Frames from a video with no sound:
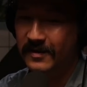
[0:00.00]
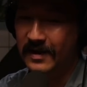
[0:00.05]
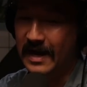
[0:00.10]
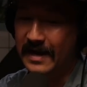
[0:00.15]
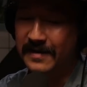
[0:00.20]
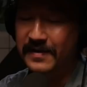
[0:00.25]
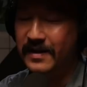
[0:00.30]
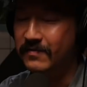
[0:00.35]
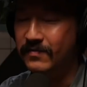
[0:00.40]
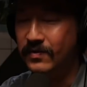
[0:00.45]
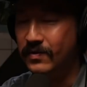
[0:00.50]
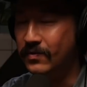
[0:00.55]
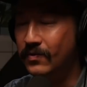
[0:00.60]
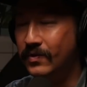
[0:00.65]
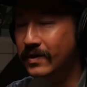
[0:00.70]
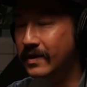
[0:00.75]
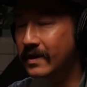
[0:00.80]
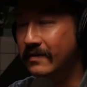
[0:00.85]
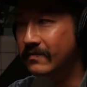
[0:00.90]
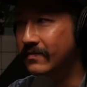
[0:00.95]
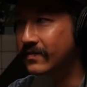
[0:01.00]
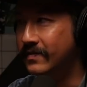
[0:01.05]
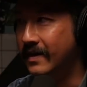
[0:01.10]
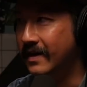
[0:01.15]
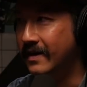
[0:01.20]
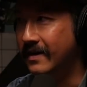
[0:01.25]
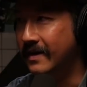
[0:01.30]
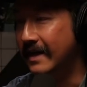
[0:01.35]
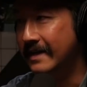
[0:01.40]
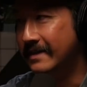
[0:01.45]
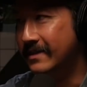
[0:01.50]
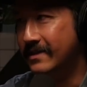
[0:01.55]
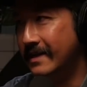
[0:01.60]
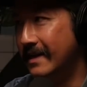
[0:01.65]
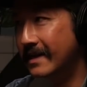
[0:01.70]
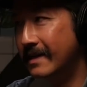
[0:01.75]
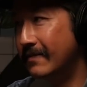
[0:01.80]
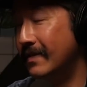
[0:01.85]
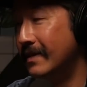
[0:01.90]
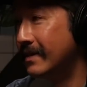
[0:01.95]
I never would have thought, I just
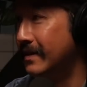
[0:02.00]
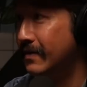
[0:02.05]
didn't even